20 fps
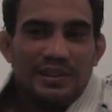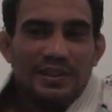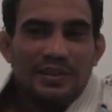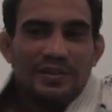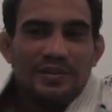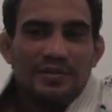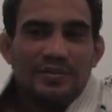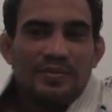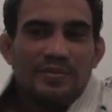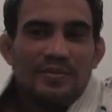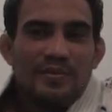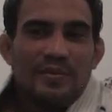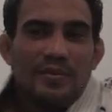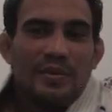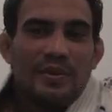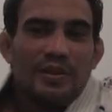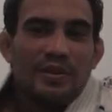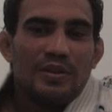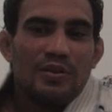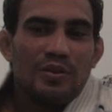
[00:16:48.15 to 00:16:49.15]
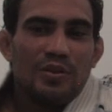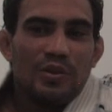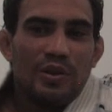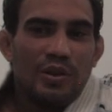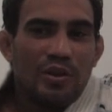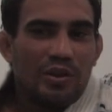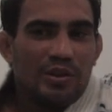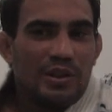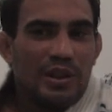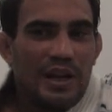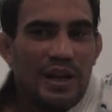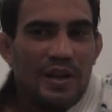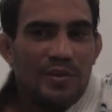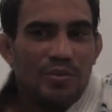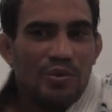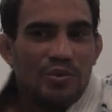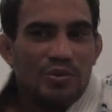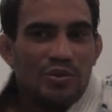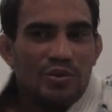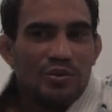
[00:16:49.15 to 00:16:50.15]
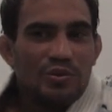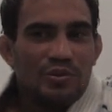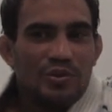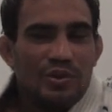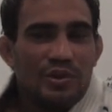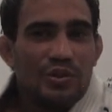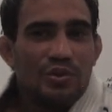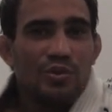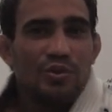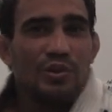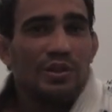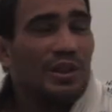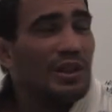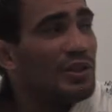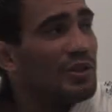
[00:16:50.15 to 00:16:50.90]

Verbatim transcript: you know, I'm not able to do